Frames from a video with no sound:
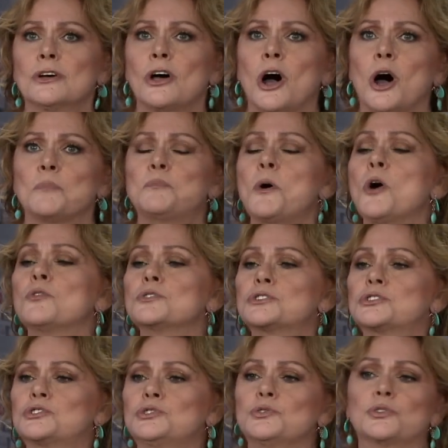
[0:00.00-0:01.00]

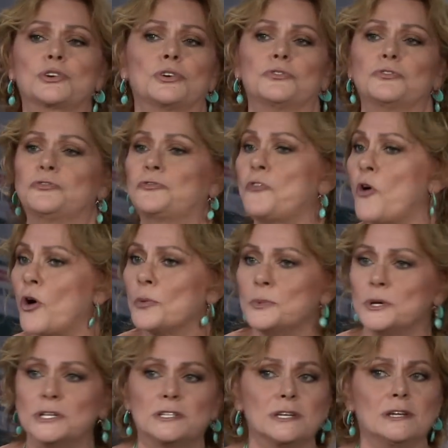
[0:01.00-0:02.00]
opposed to
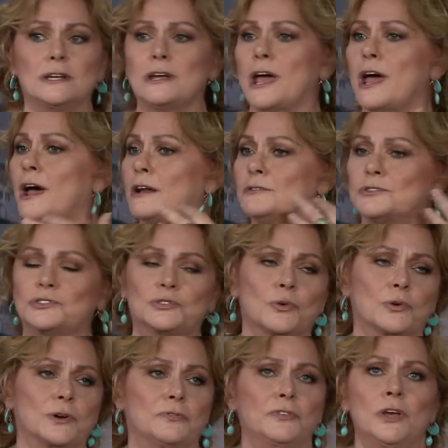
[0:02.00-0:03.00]
conformity and
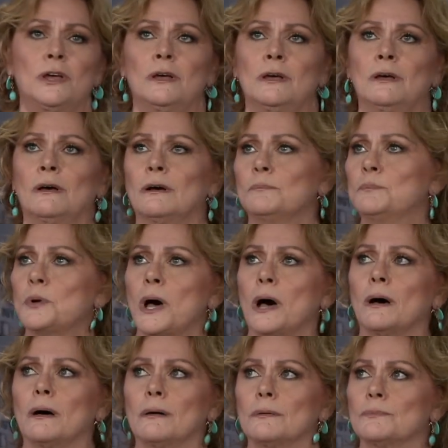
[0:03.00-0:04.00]
sort of
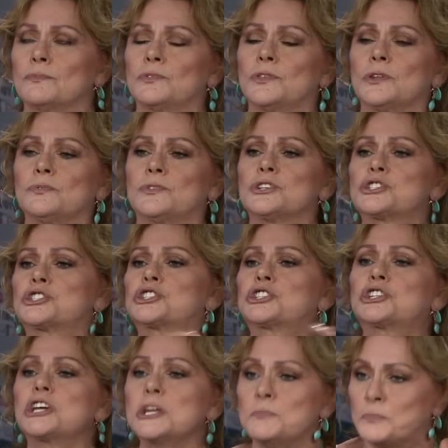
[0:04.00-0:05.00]
the
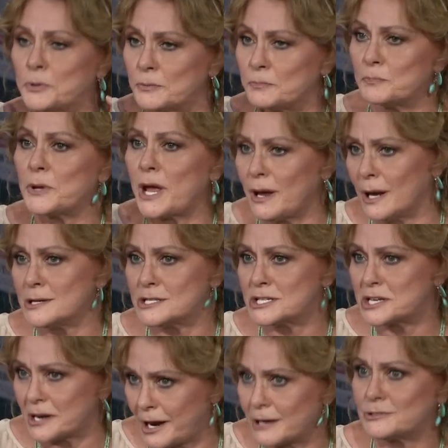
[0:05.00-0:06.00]
sheep
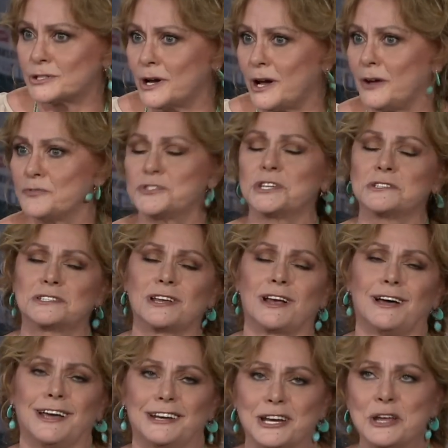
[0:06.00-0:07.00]
headset of
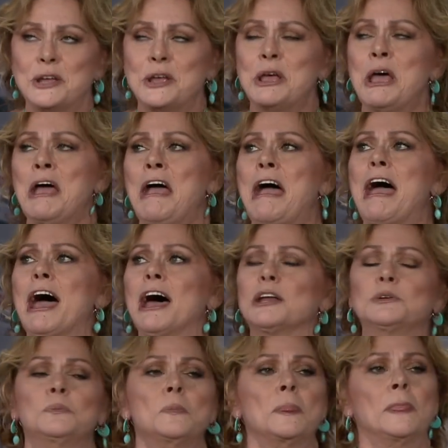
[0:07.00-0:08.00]
society.
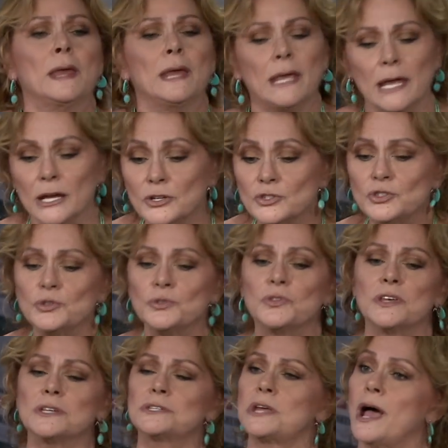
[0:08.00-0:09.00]
And into
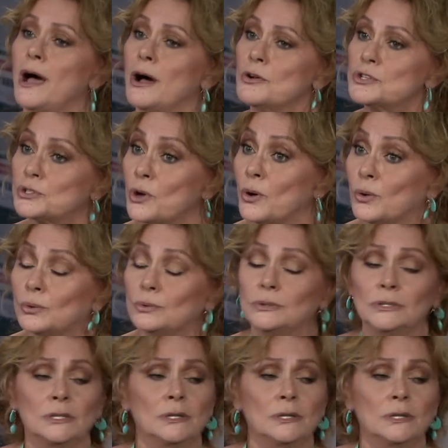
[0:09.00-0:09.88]
this household